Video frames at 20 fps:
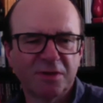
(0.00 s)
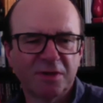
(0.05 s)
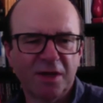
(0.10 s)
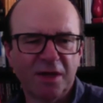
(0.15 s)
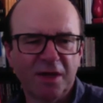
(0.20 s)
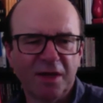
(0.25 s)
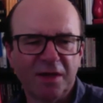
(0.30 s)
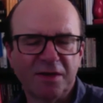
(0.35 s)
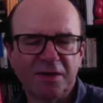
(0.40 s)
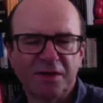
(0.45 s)

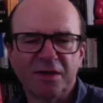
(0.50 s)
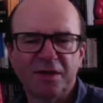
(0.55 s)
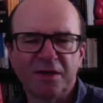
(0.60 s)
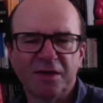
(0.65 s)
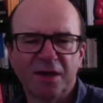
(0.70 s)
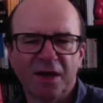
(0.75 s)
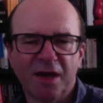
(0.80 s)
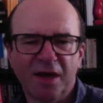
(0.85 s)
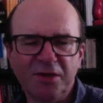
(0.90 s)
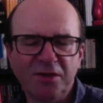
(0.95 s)

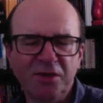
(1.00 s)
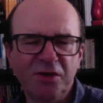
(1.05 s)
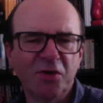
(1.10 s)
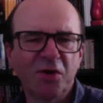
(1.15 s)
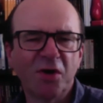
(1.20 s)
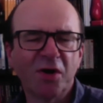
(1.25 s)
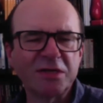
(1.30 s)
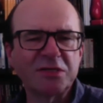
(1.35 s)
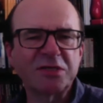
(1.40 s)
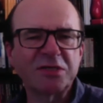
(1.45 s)
And you
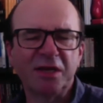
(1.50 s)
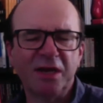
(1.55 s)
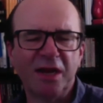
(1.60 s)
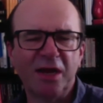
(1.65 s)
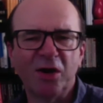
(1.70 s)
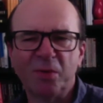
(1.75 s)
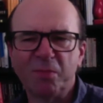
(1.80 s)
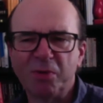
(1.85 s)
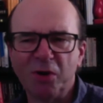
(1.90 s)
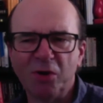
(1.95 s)
guys can
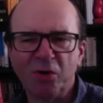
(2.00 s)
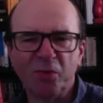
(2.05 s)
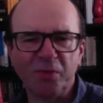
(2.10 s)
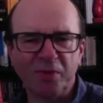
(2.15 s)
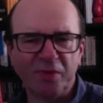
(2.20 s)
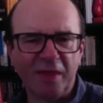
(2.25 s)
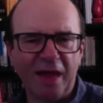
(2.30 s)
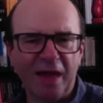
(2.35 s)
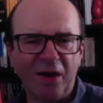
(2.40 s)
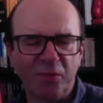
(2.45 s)
help a lot with
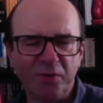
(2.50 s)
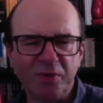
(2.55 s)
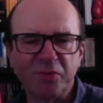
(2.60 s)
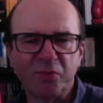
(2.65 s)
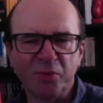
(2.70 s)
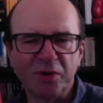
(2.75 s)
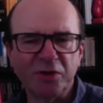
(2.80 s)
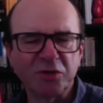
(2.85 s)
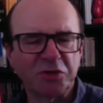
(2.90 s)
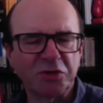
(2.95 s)
that, with
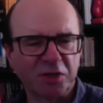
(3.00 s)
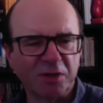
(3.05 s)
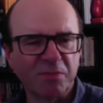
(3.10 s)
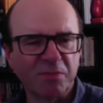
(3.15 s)
worship.